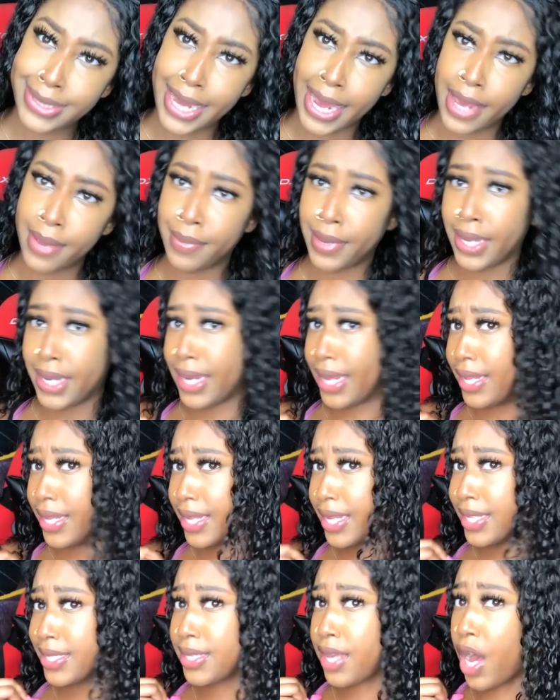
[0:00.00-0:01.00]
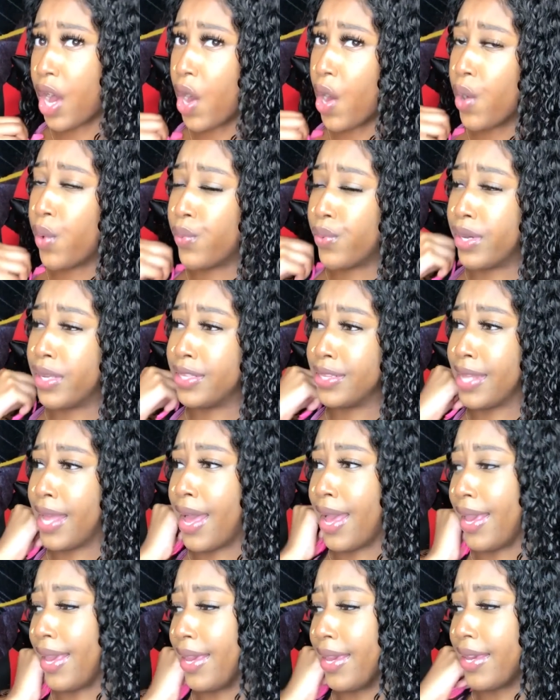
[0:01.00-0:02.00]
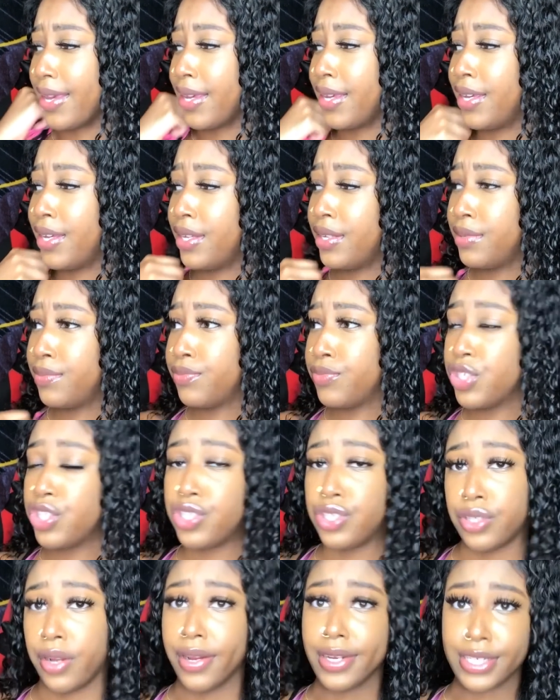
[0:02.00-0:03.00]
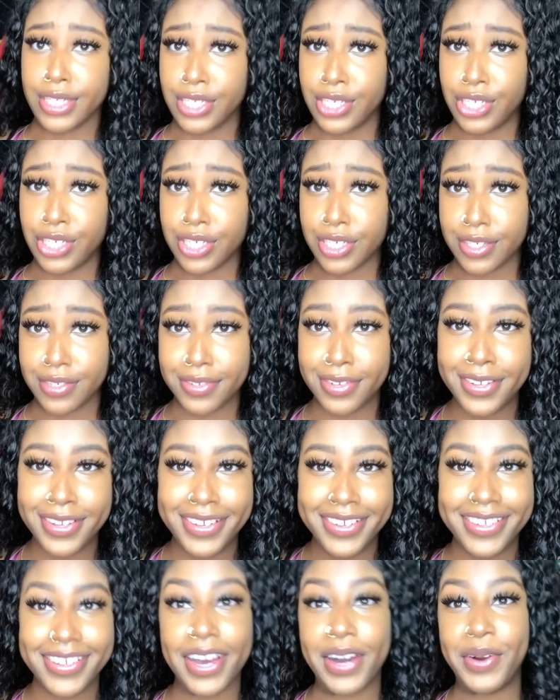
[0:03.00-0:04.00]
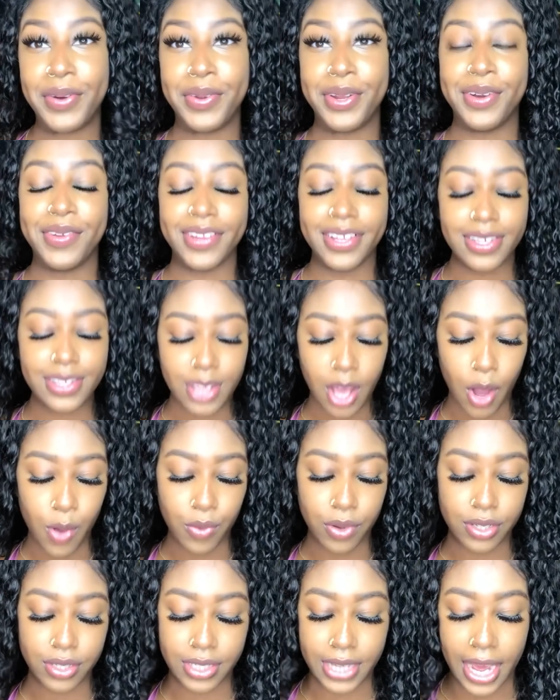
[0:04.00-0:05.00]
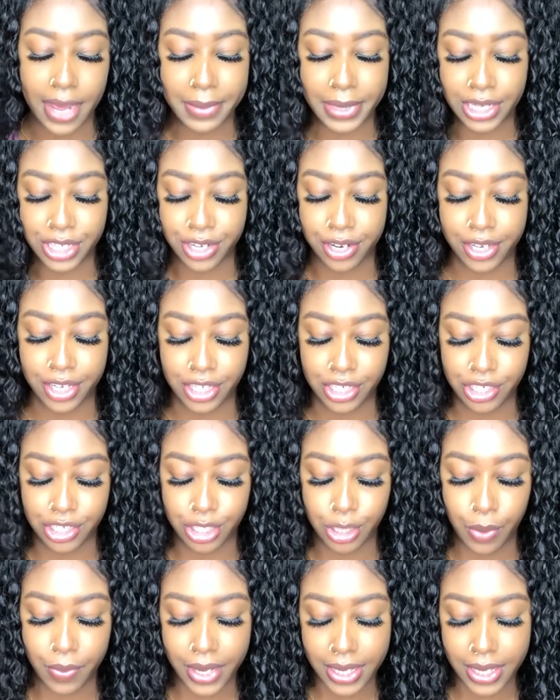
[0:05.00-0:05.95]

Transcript: Diamond, and let's call one like Sharkeisha. I don't know, let's call one Diamond and Sharkeisha. So